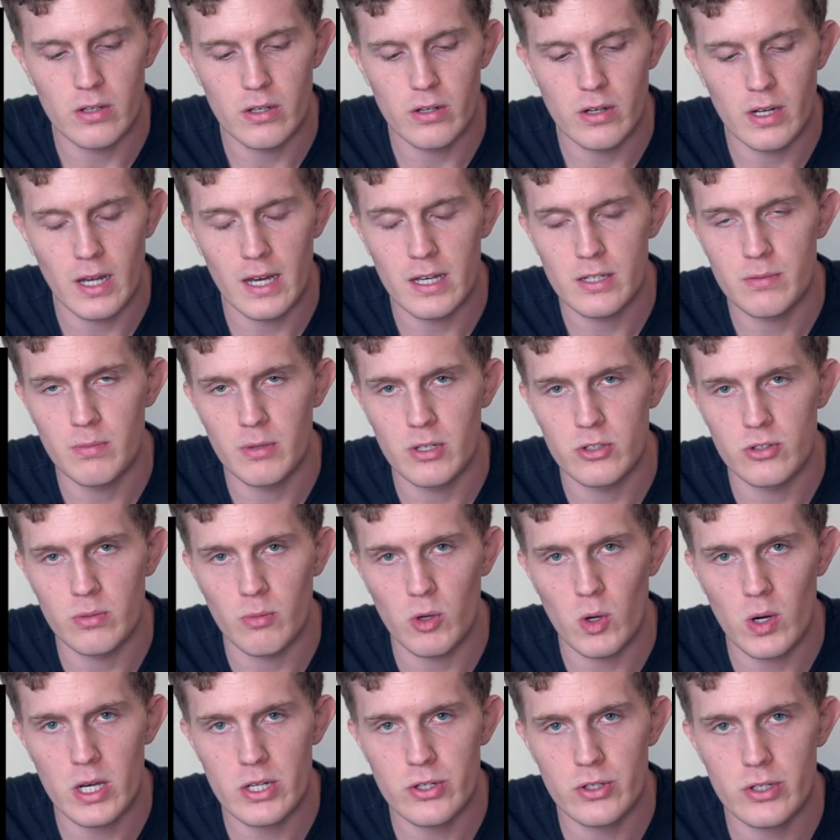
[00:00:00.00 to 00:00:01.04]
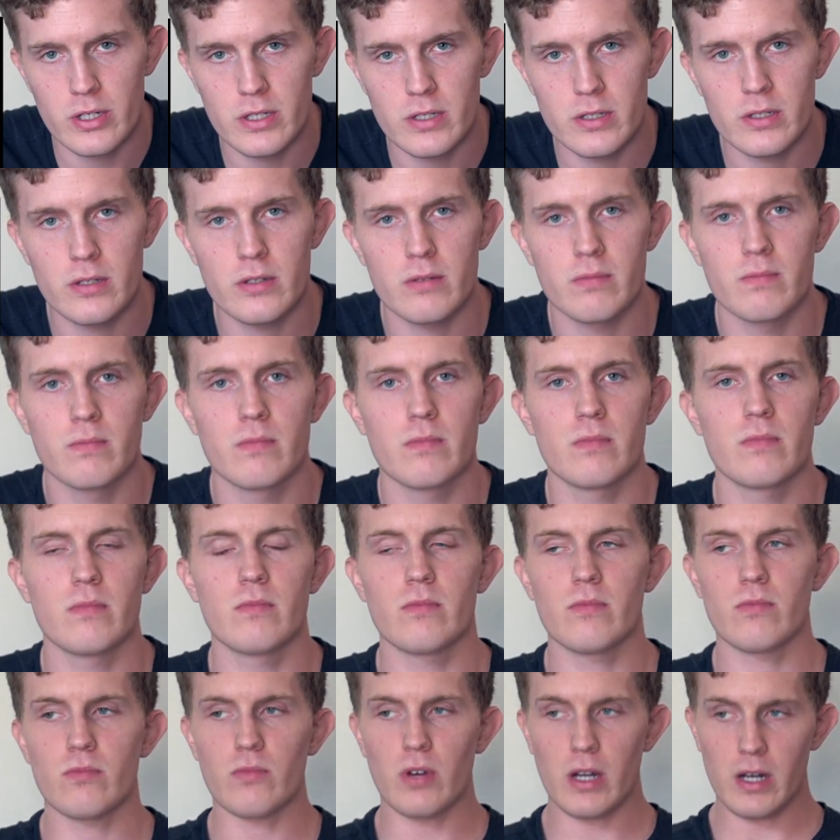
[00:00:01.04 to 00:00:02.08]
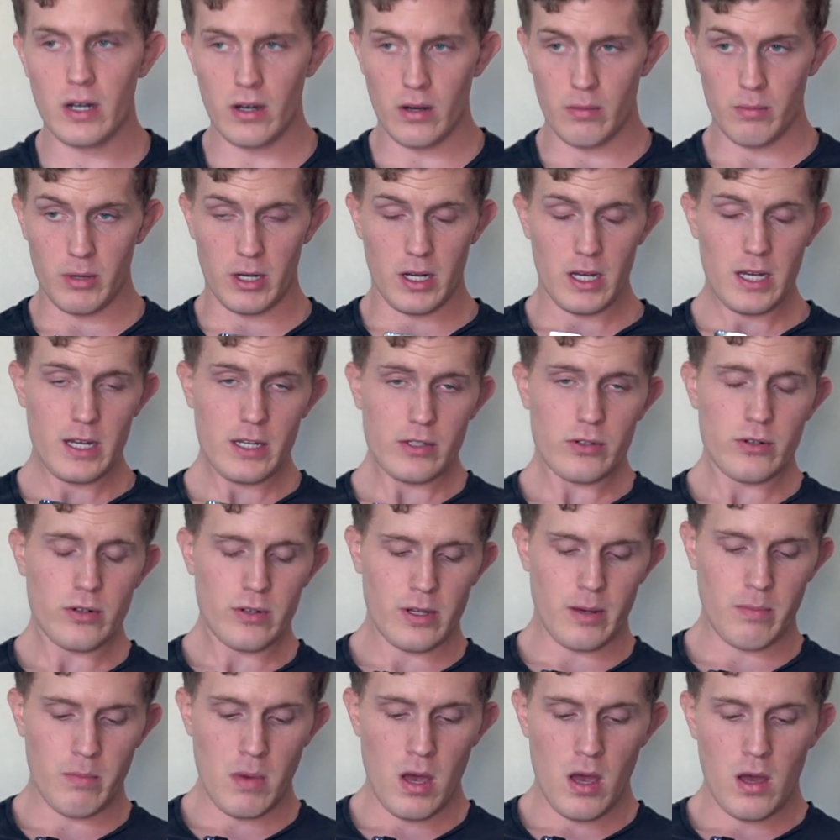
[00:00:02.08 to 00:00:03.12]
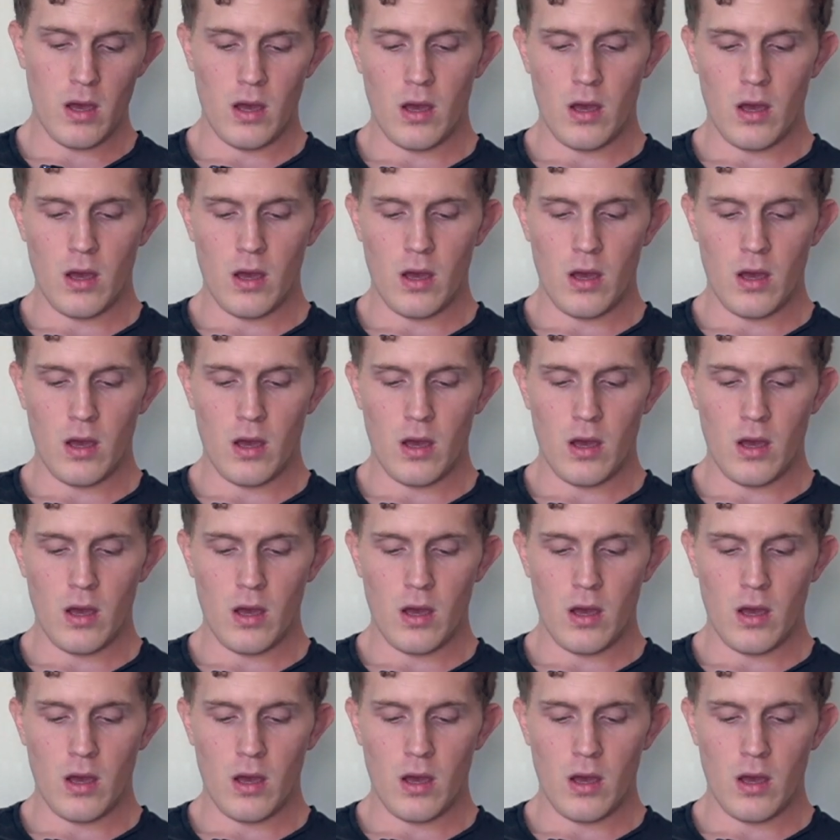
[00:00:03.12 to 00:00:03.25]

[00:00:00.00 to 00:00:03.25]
you to ask me some questions. Right now I'm going to answer them.